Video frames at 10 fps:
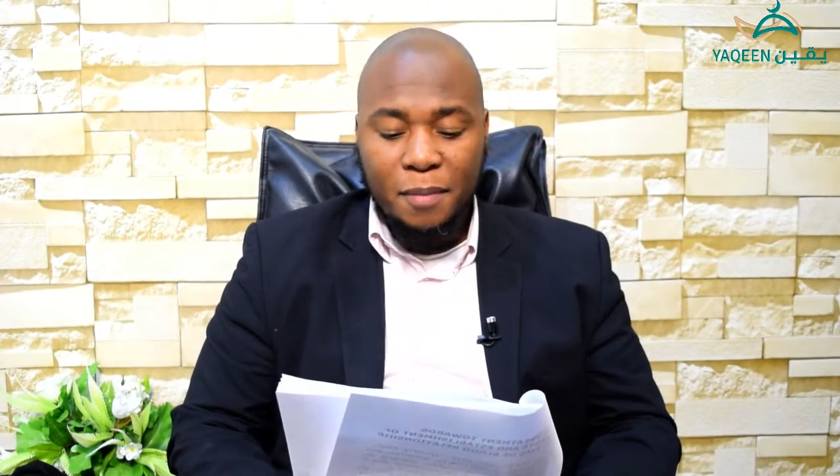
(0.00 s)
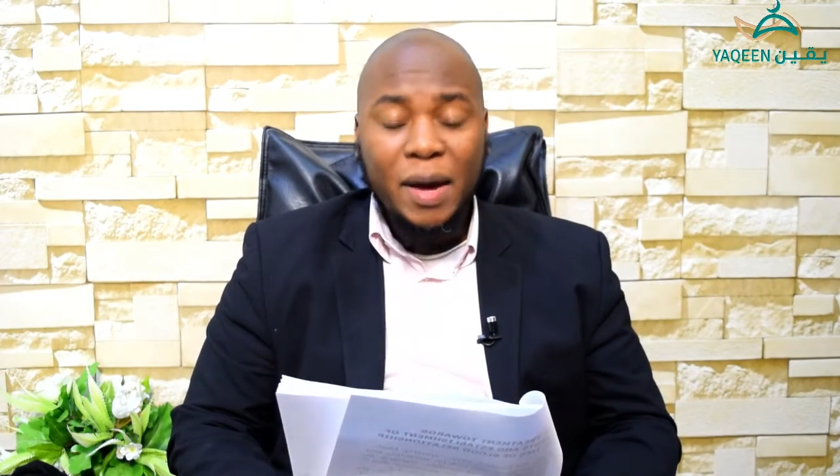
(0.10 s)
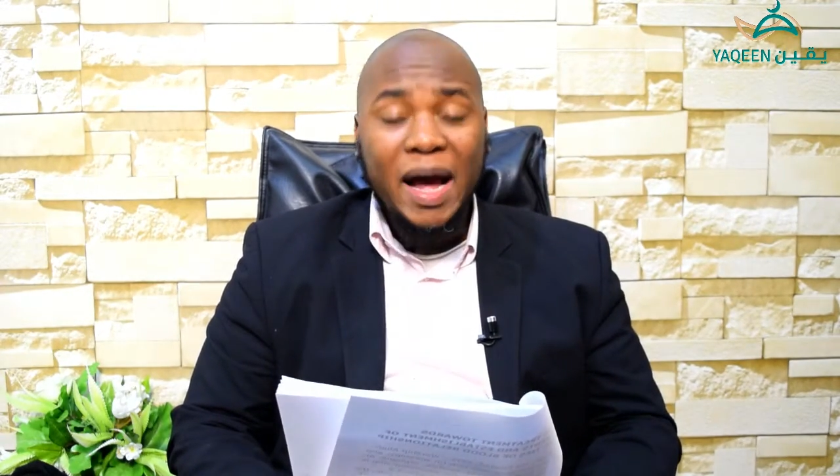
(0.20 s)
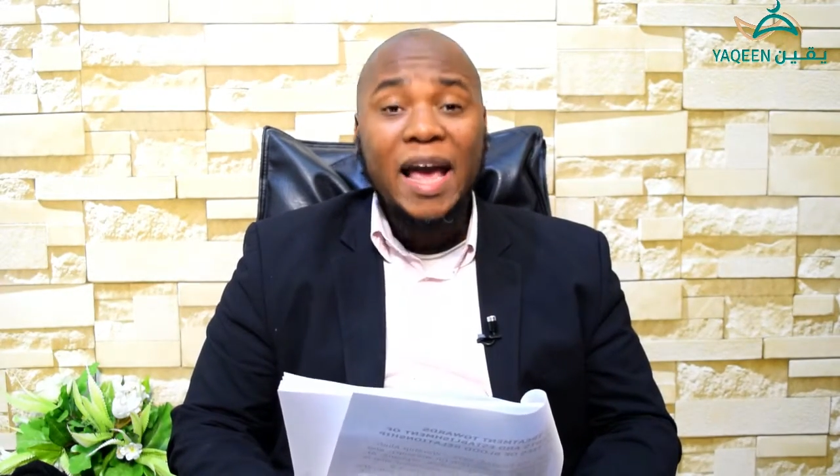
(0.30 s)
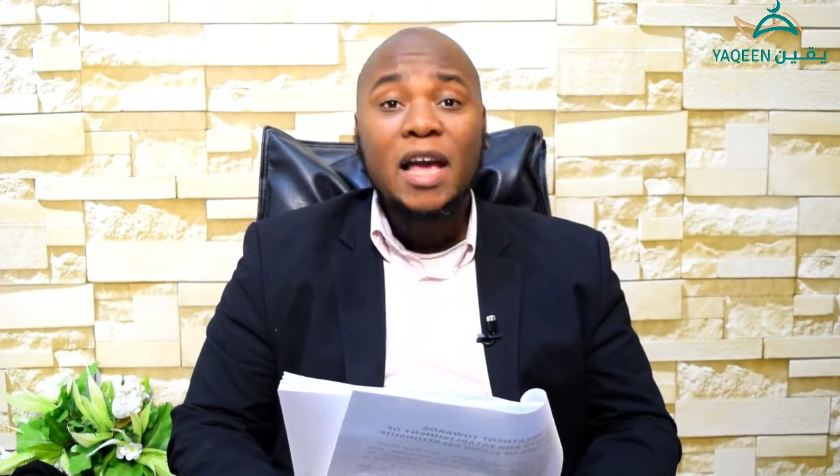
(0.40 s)

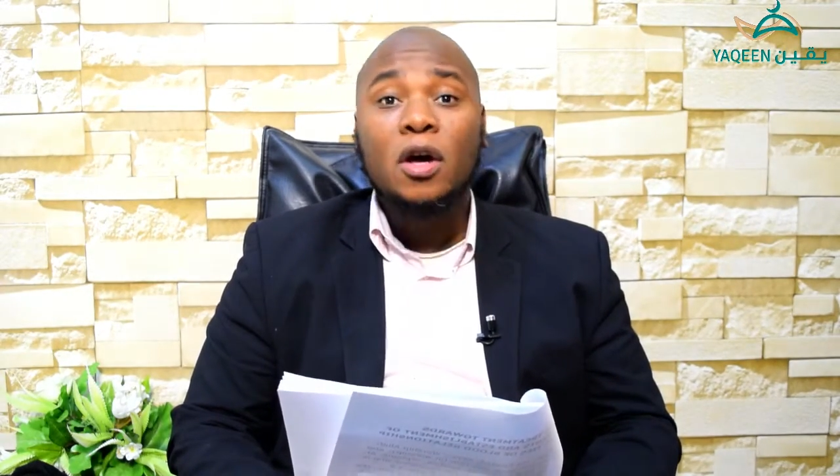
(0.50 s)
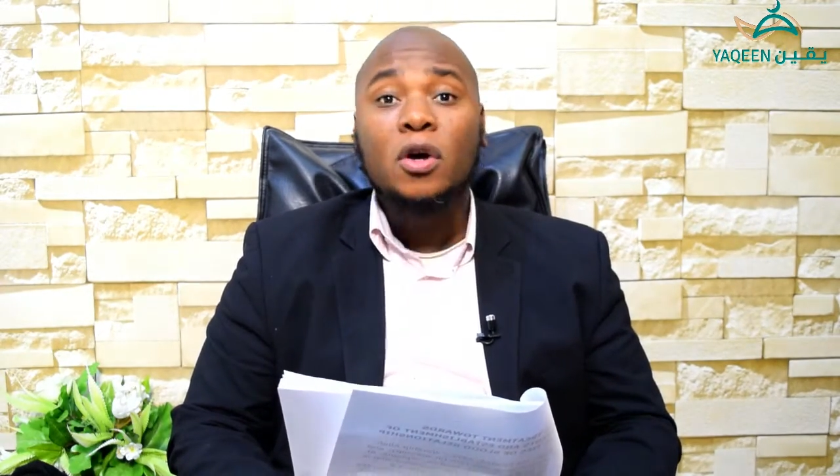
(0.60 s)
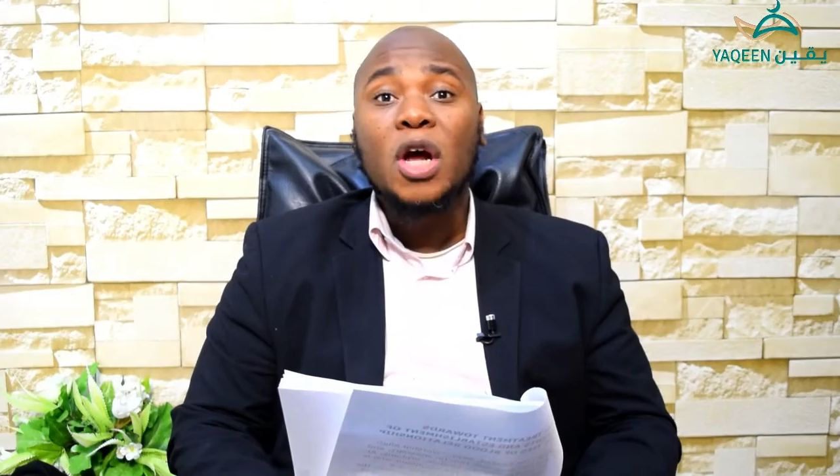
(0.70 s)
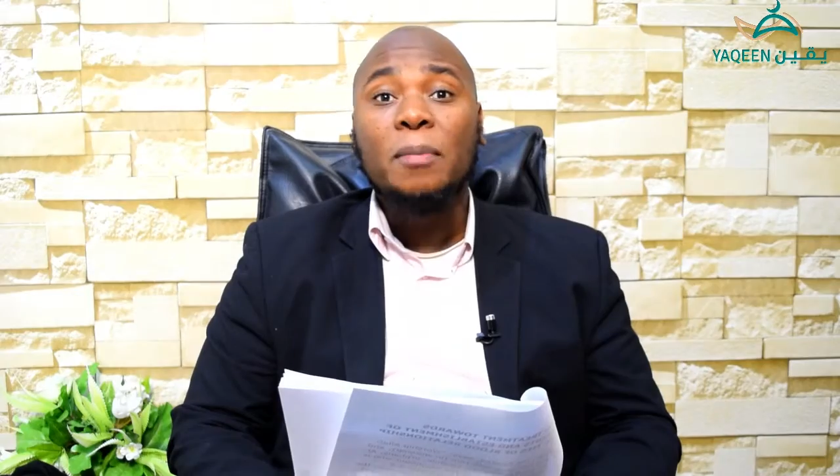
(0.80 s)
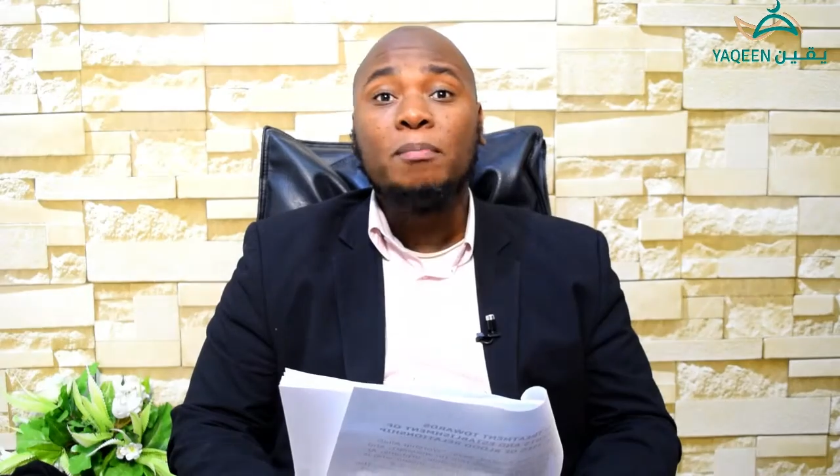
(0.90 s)
my
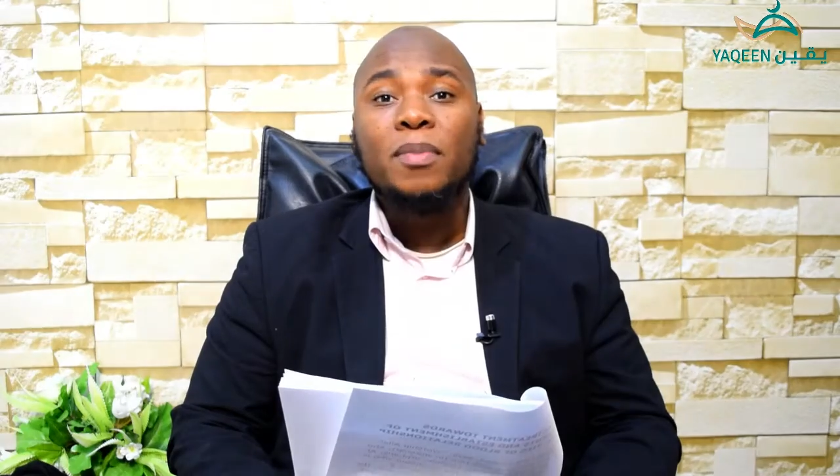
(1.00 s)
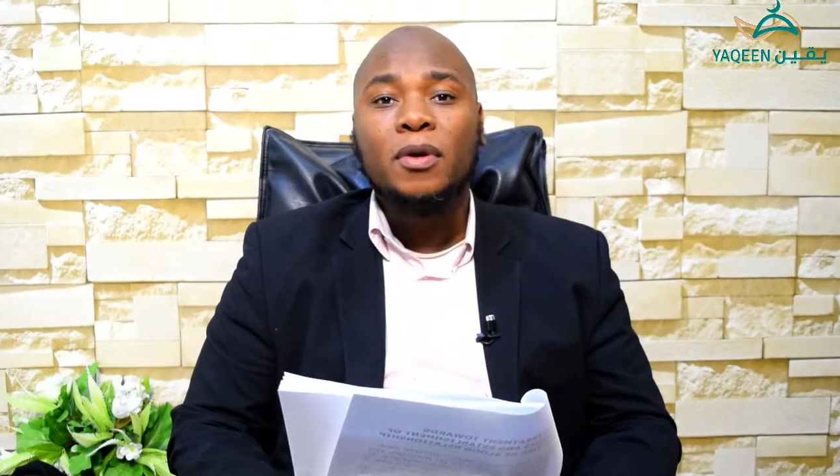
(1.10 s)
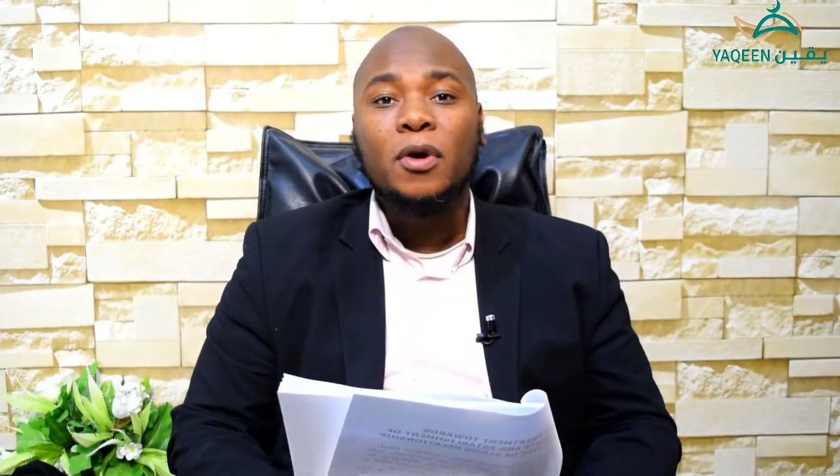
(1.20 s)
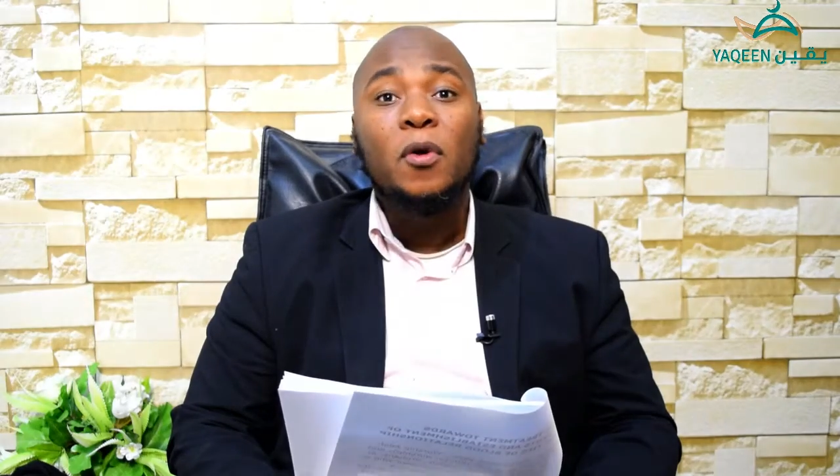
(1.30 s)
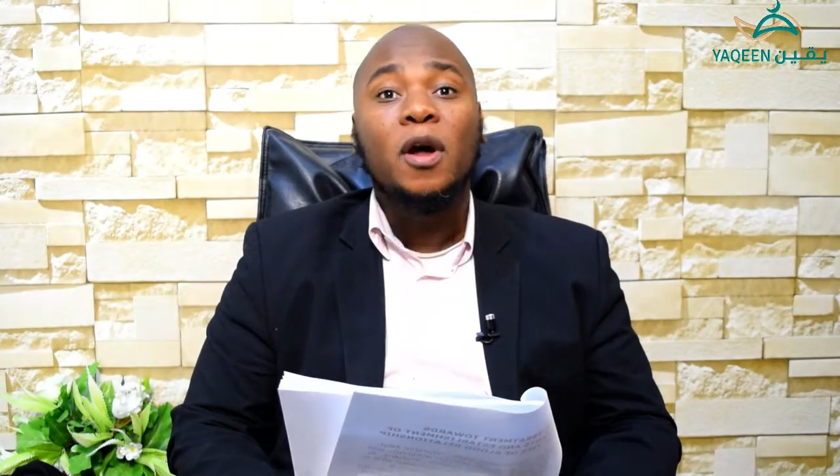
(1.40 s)
Rabb,
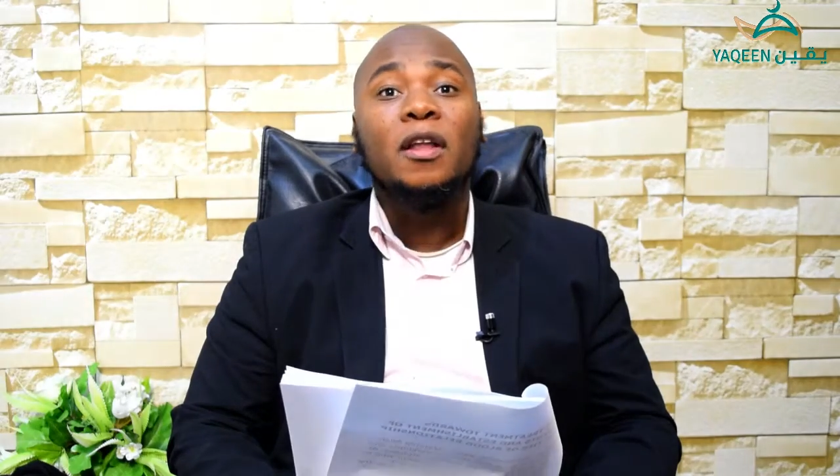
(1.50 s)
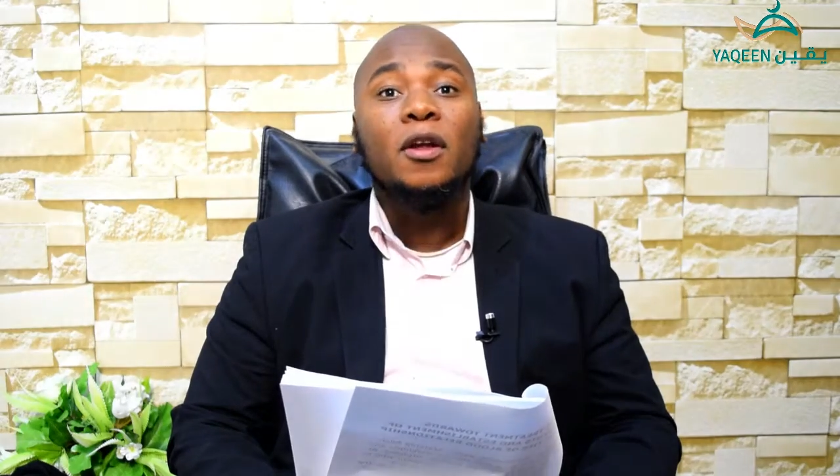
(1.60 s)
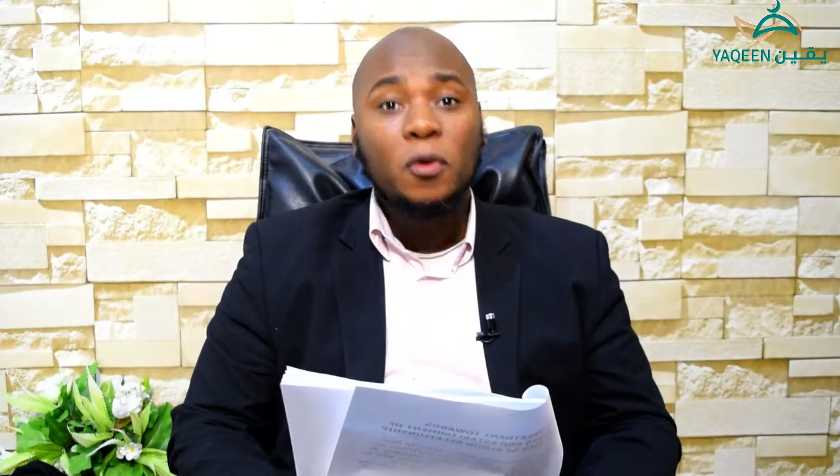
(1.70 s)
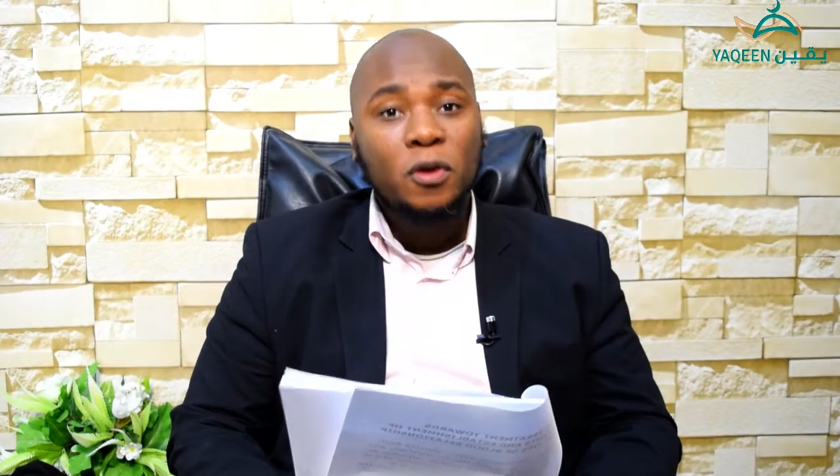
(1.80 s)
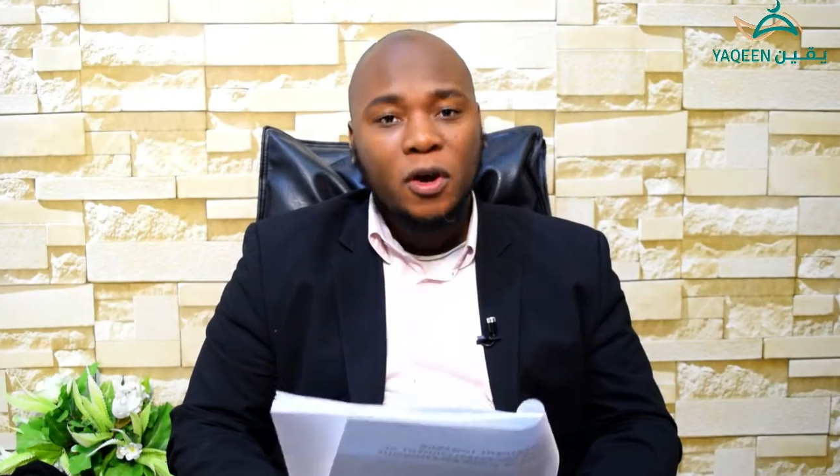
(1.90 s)
O,
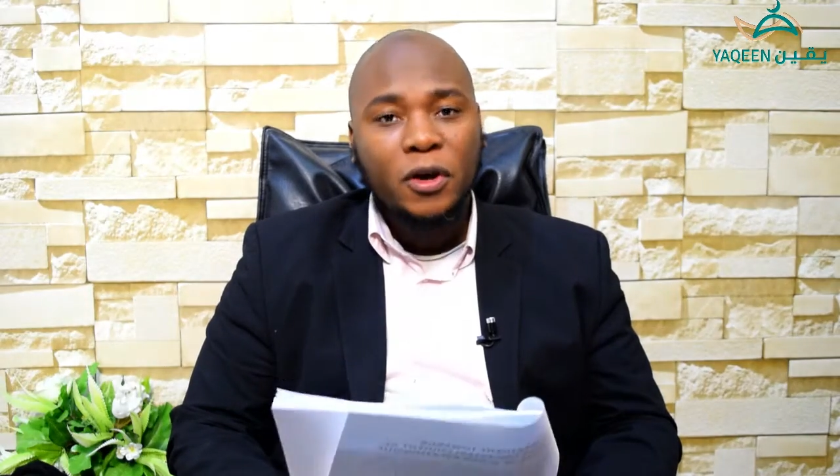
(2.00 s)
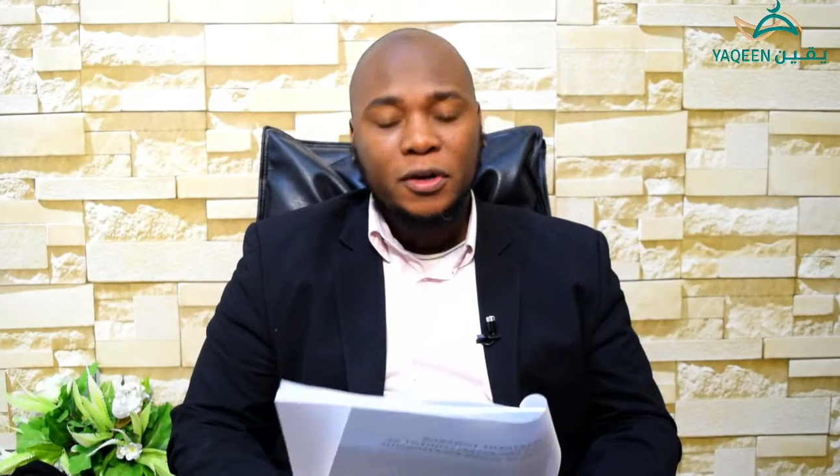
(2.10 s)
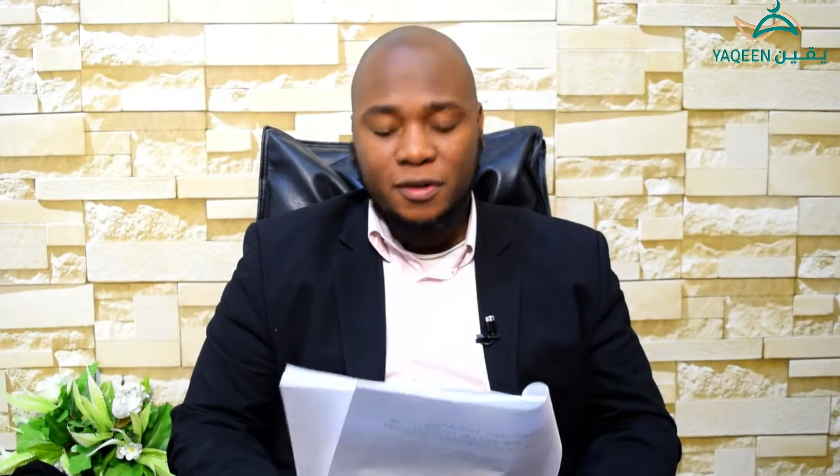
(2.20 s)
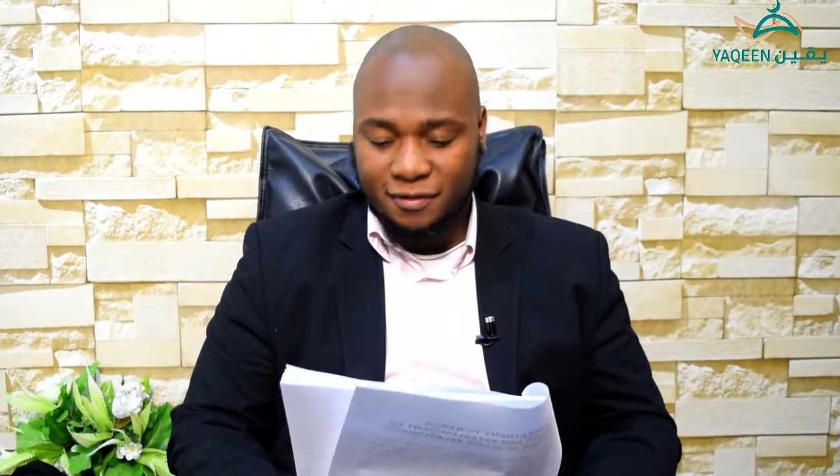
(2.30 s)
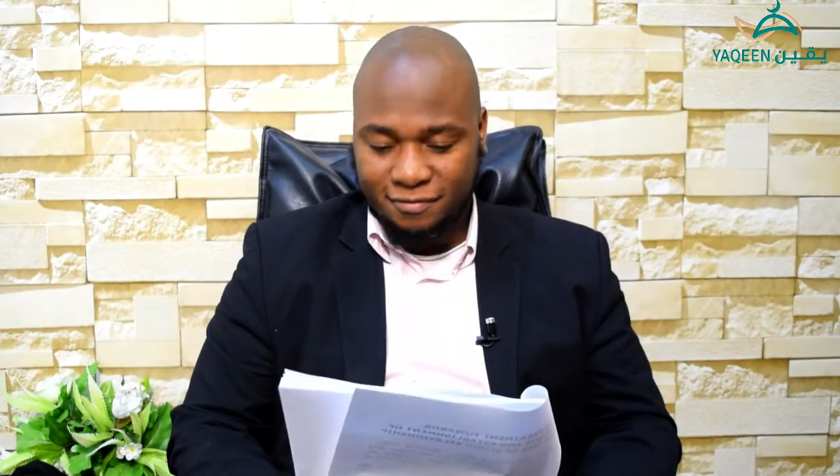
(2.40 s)
o
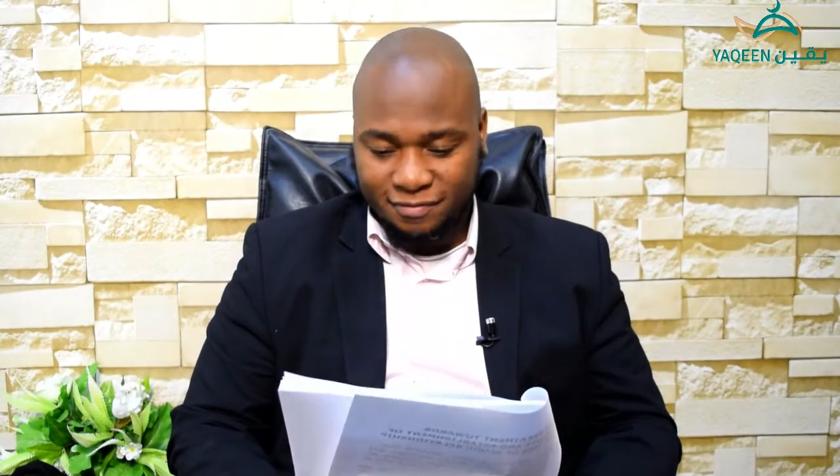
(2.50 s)
Lord.